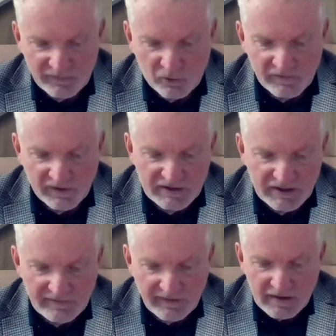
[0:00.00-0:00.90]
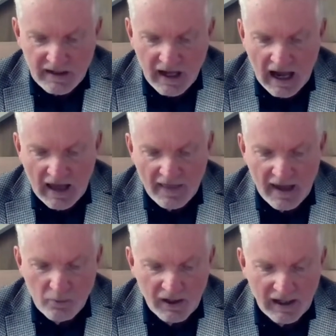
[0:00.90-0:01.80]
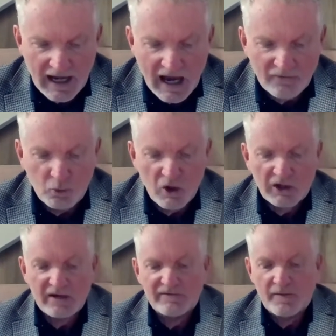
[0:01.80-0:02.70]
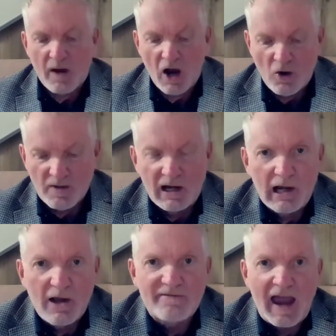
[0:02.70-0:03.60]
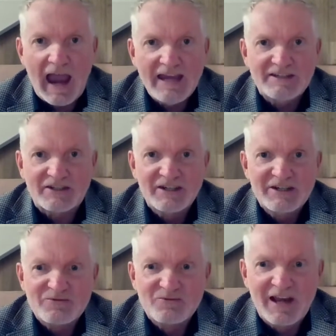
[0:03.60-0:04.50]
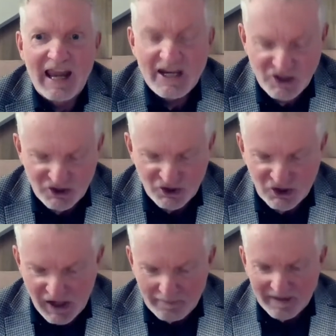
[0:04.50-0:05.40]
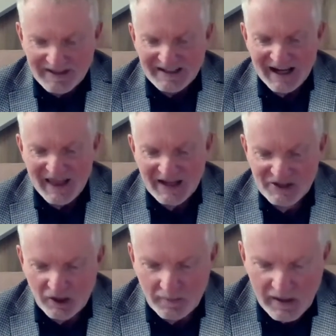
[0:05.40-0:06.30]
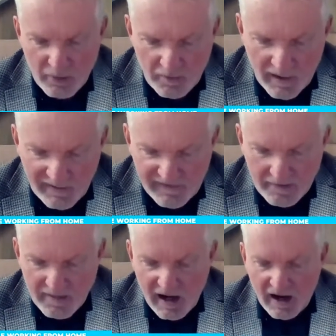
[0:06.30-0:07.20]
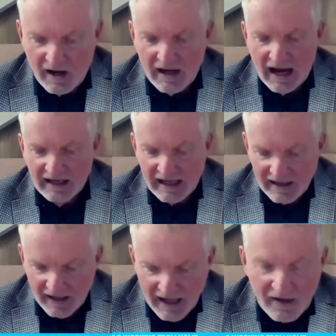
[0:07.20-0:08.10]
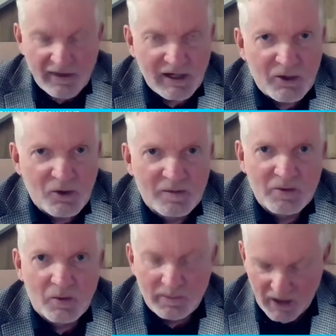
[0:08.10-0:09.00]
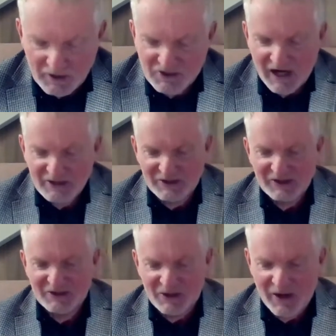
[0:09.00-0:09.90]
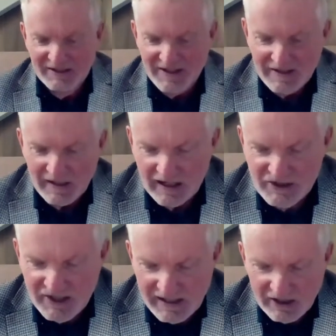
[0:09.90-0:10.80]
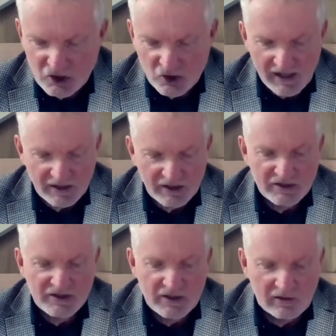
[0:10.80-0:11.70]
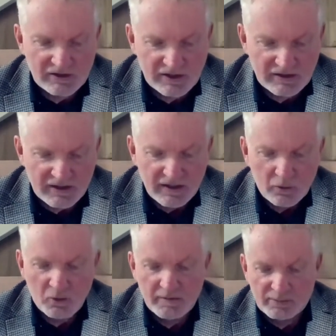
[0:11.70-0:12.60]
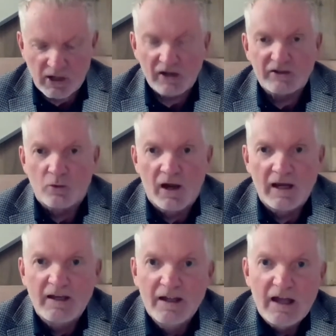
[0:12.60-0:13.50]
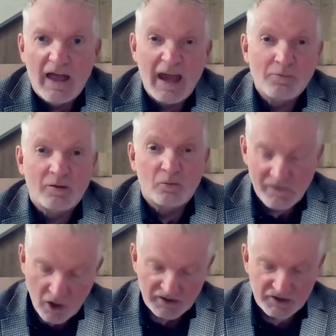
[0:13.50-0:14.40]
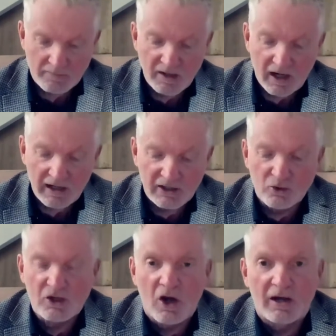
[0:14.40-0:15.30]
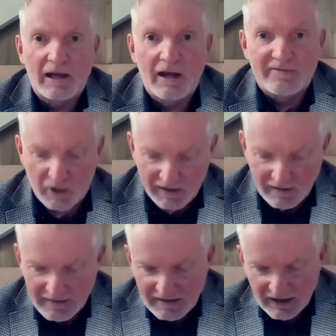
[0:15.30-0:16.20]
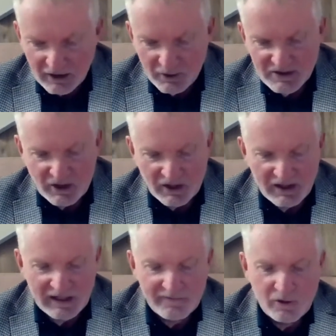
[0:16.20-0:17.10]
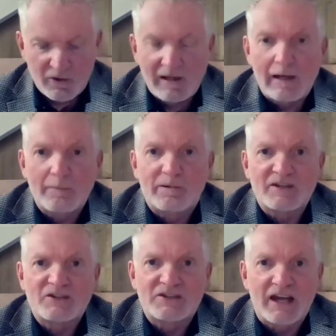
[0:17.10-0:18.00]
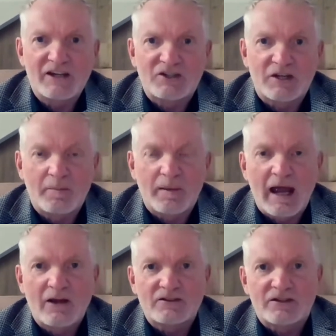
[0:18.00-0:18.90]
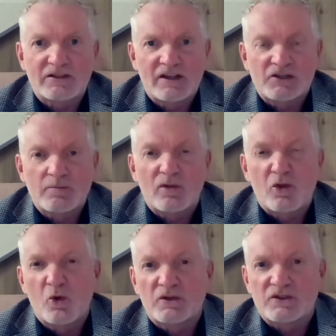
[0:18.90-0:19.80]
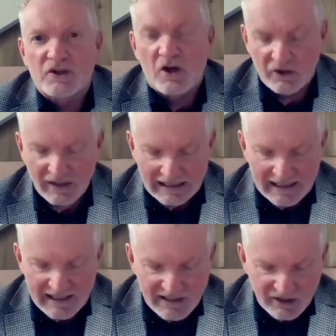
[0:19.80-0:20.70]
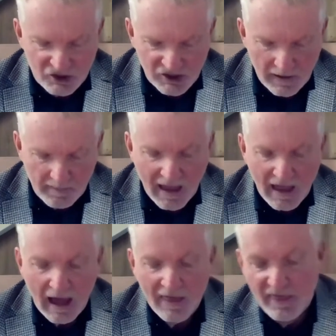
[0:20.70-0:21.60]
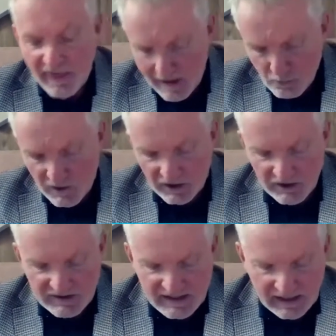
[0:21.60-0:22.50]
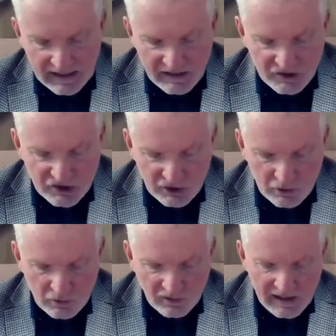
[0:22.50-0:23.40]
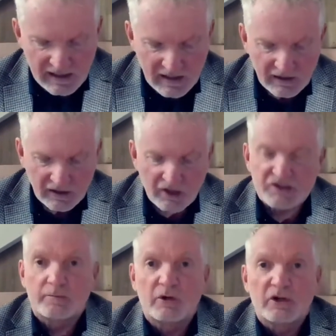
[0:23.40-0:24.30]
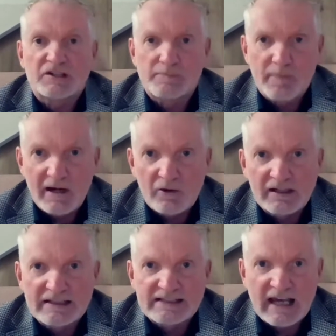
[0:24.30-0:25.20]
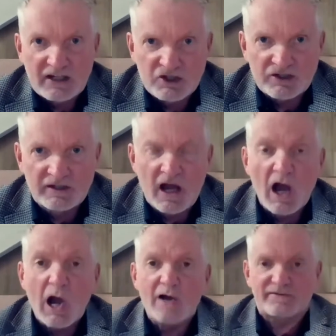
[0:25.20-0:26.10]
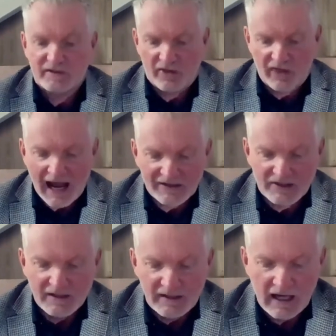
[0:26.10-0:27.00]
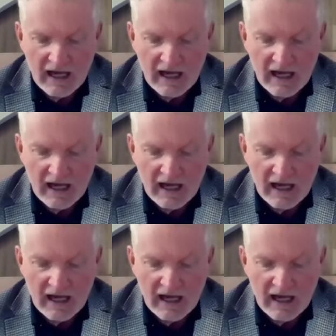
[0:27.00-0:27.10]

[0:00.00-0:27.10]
for Vertiv. And then we're going to have working from home, love-hate relationship, and that's going to be with my friend Mihai Arghire. I think your pronunciation is correct. A senior trainer consultant with Brightway. And then we've got some guy called Colin Lovering, who is going to give you a little presentation about some thoughts on leadership. And then we're going to dig into the customer experience section after that,